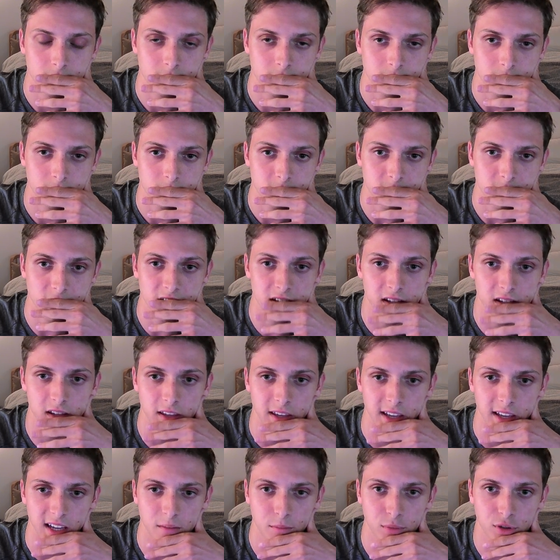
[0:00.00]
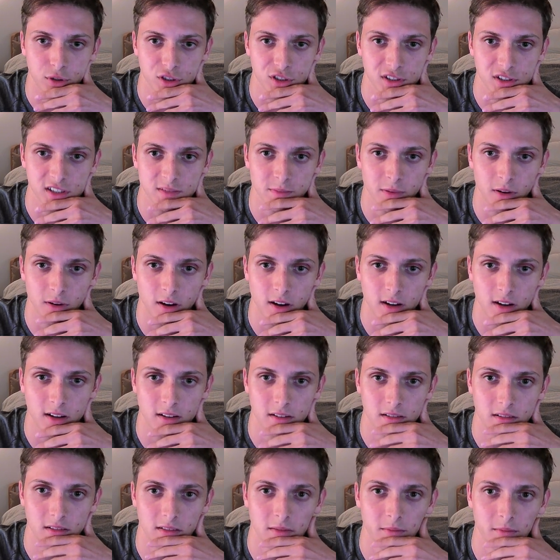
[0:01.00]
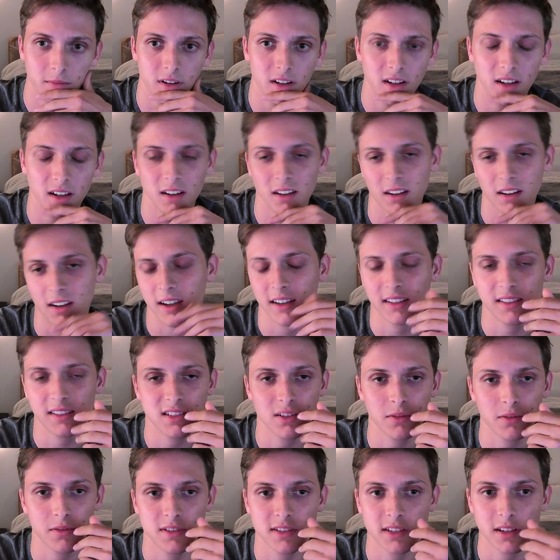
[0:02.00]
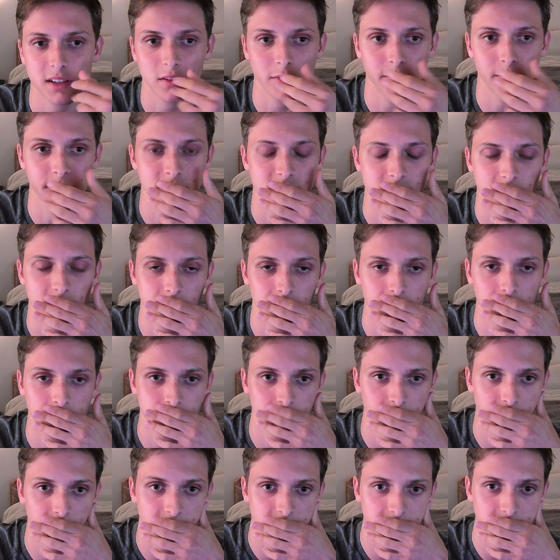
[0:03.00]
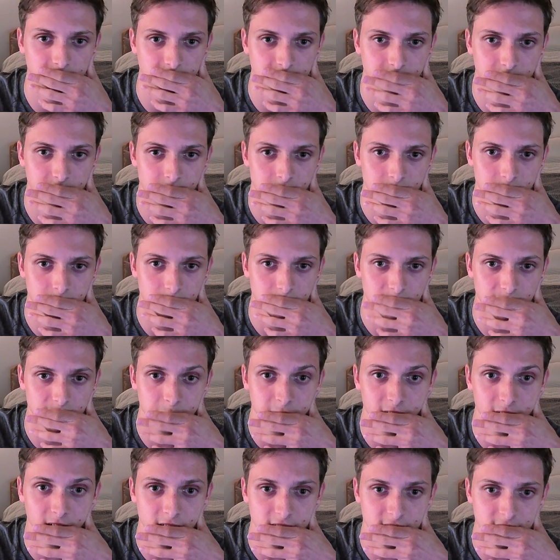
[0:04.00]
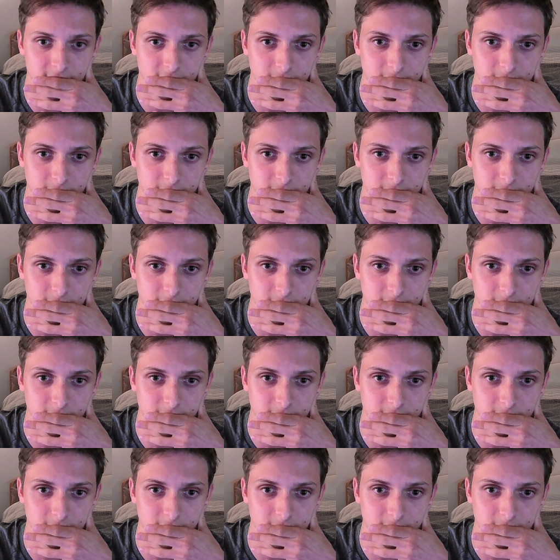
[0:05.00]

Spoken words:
Like, he can push this pawn, but I just don't see the reasoning behind it, to be honest.